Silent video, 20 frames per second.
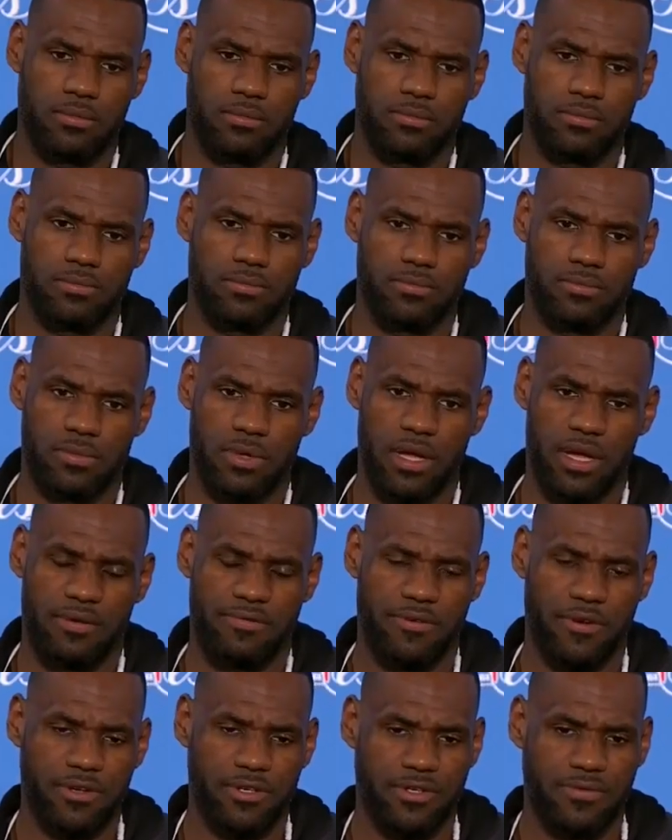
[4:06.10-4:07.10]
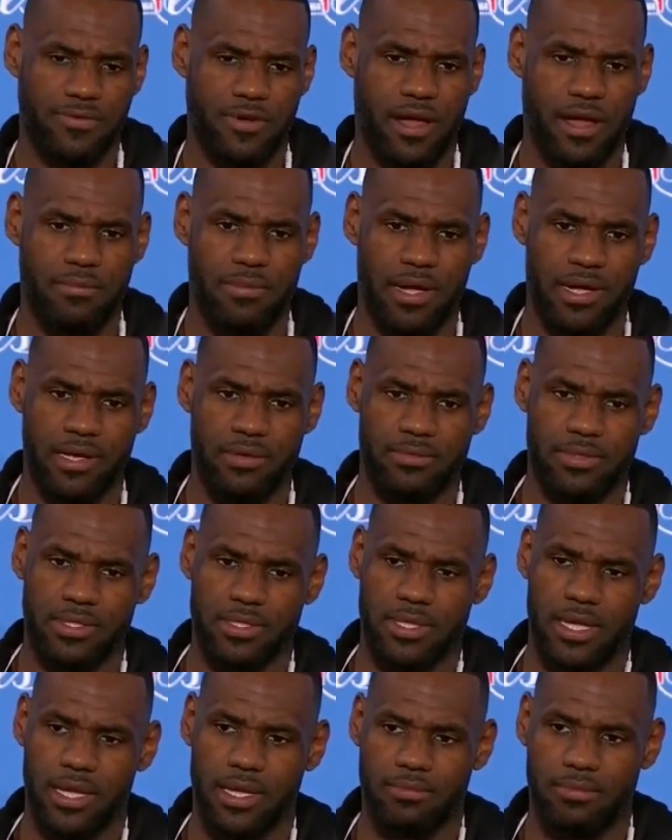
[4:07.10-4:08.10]
um, uh, first of all, I made the
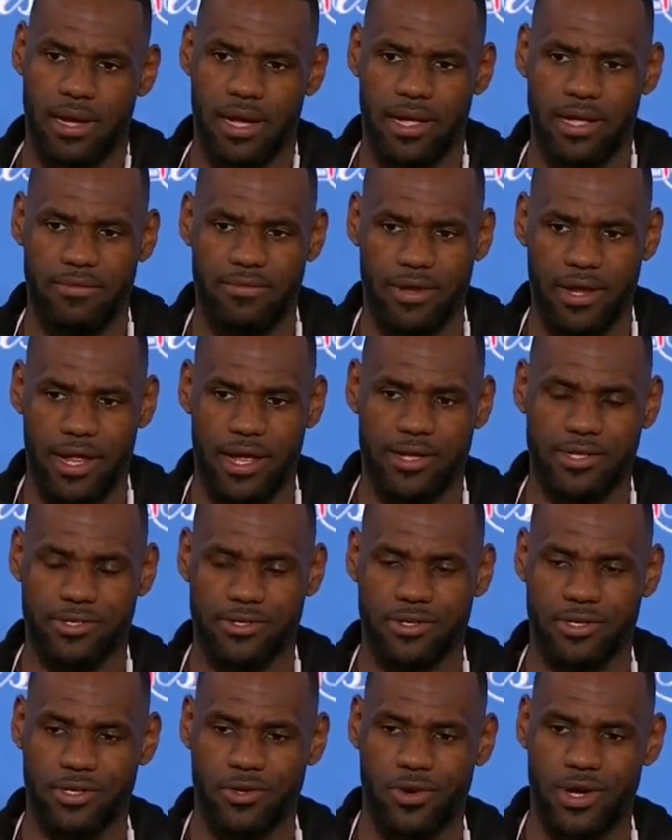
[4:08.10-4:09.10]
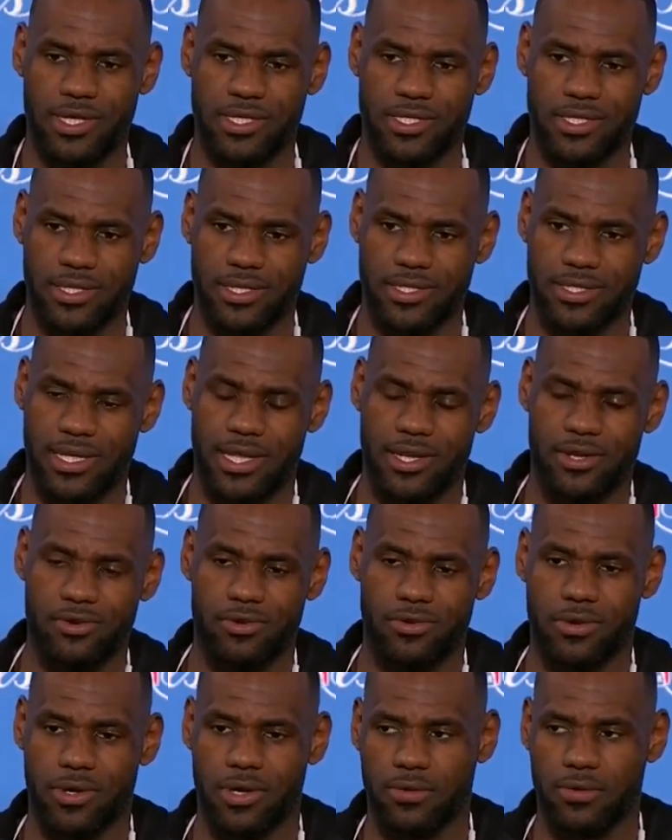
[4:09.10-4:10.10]
mistake by even answering the question because I
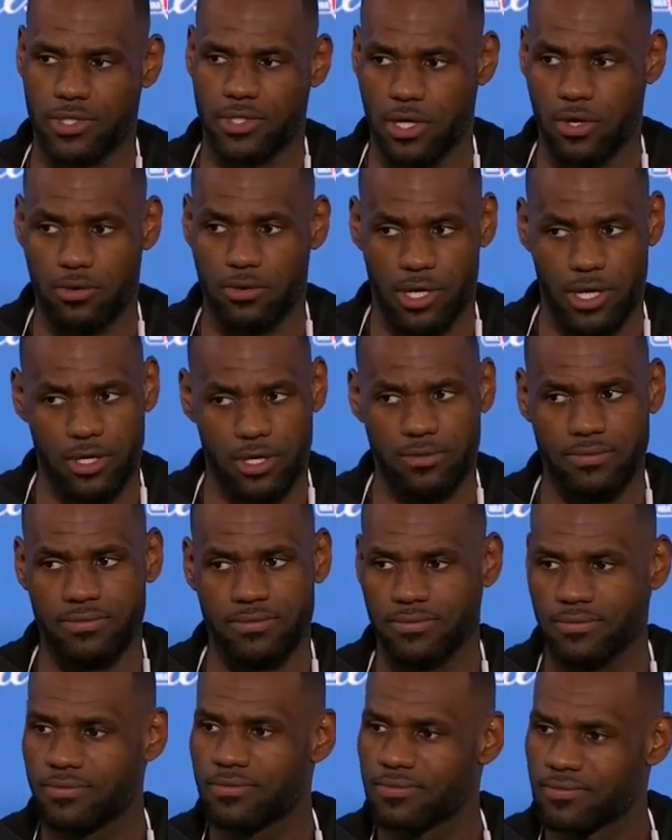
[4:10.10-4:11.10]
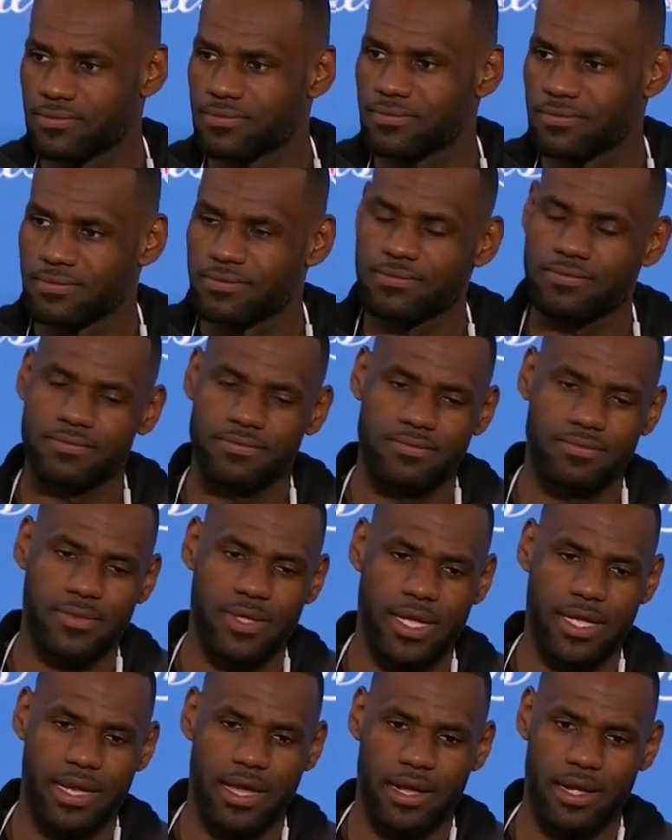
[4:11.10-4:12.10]
knew where it was going to go,
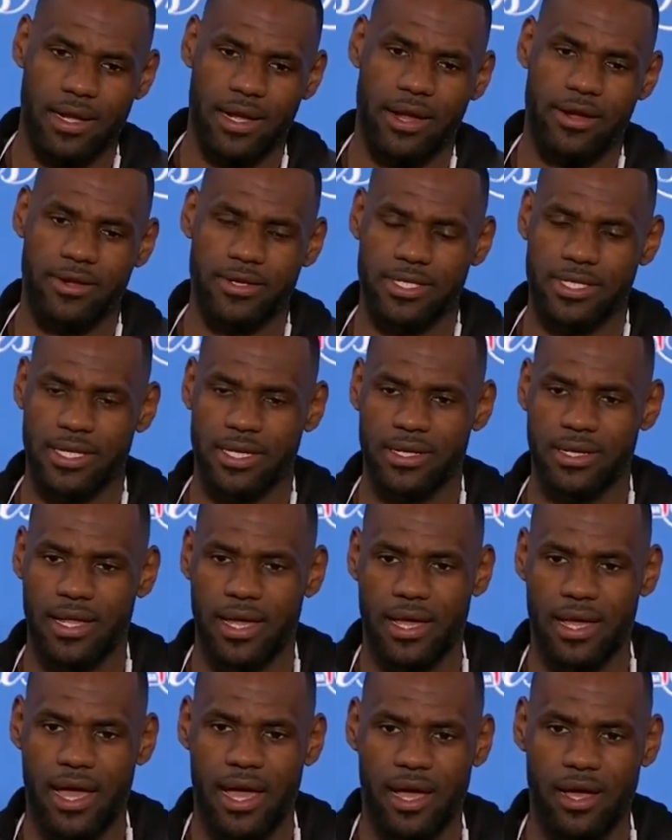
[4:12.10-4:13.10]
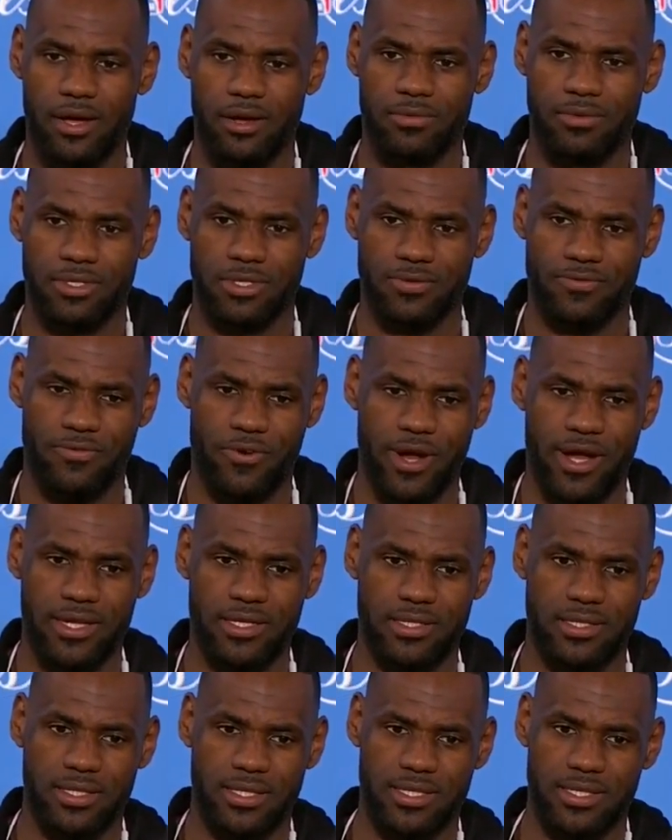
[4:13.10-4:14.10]
and I guarantee that how it was
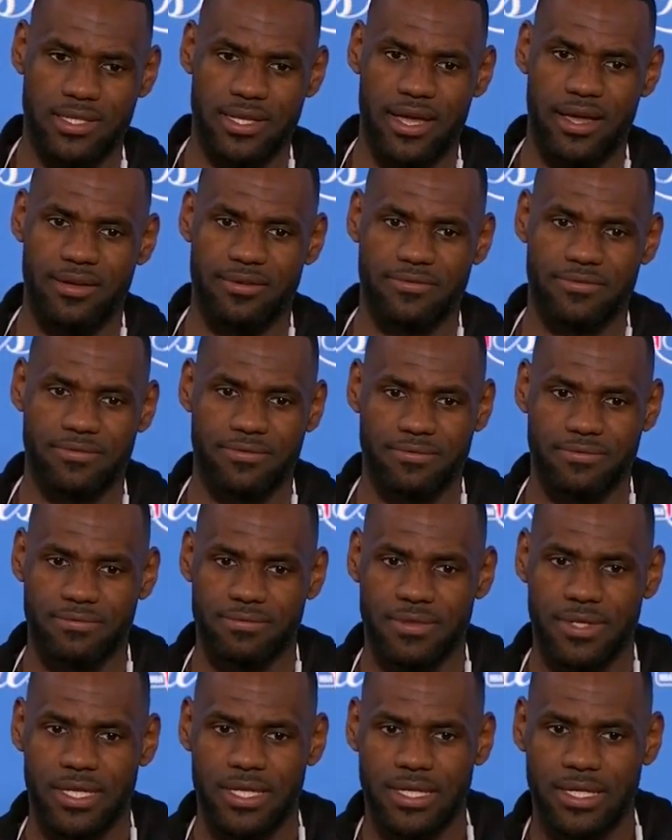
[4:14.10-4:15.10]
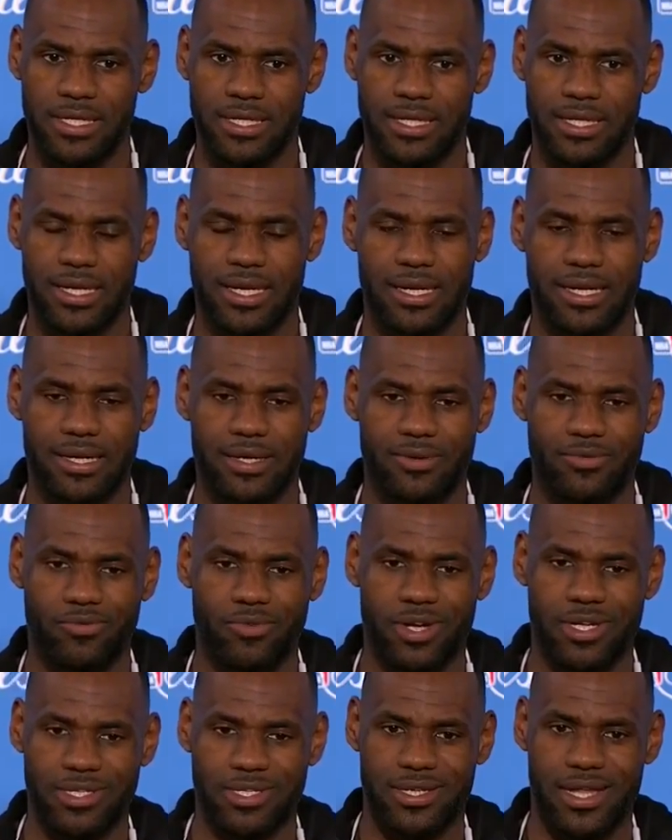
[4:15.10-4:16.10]
phrased to Steph uh,
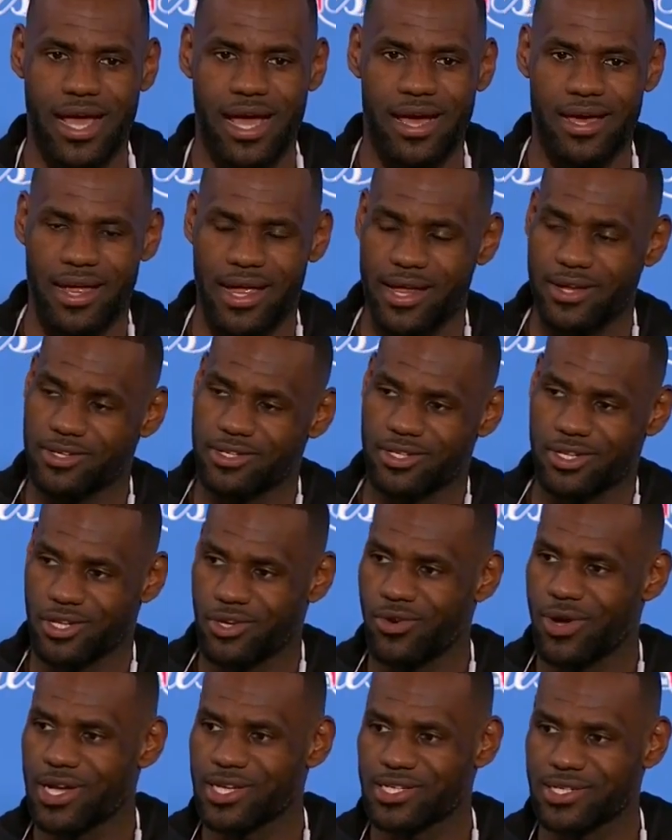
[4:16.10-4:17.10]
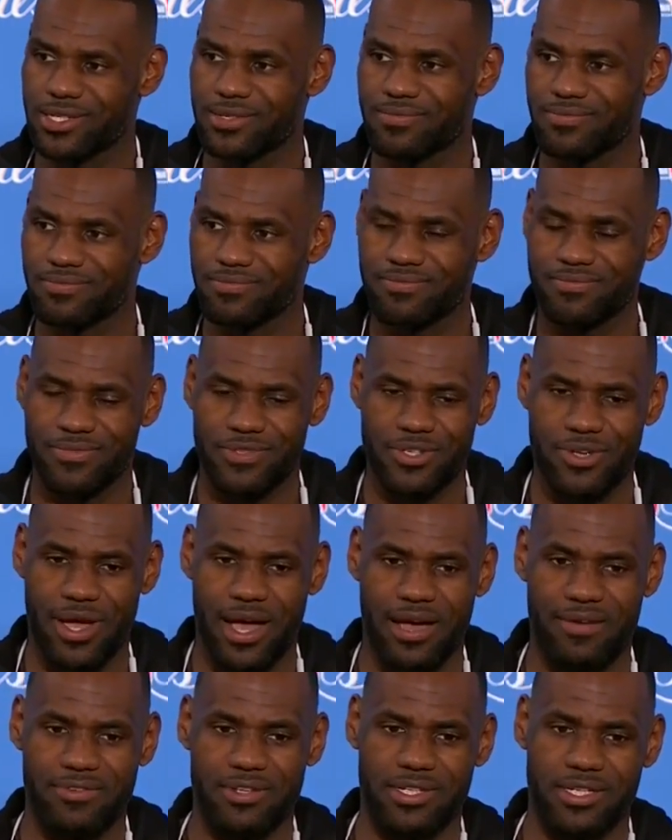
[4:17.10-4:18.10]
wasn't how I answered the question. So
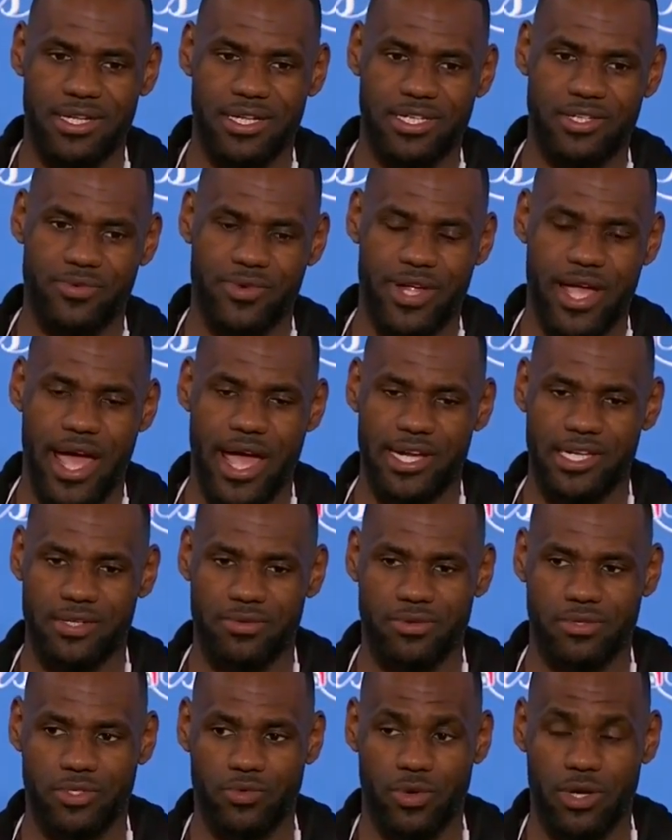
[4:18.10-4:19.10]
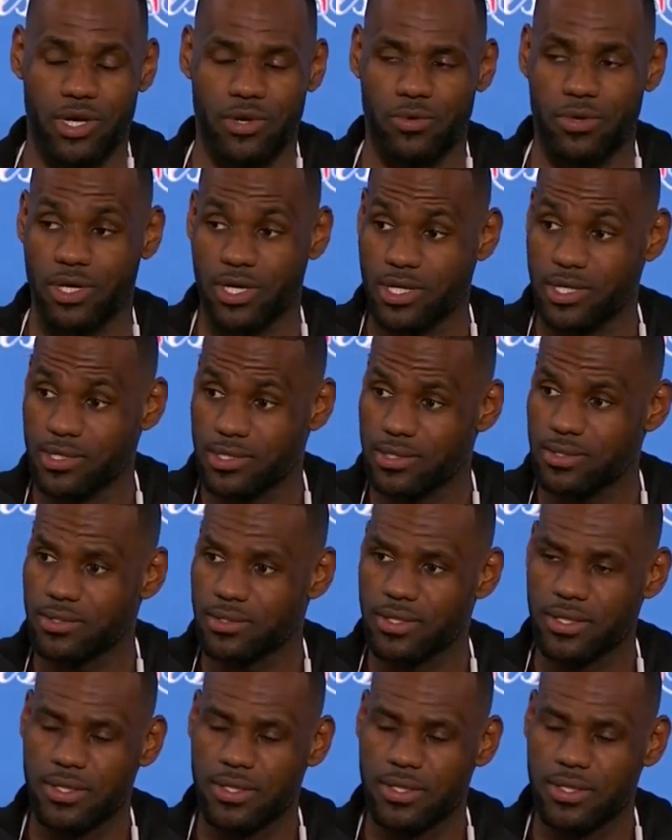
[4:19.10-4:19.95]
obviously his reaction was what it was.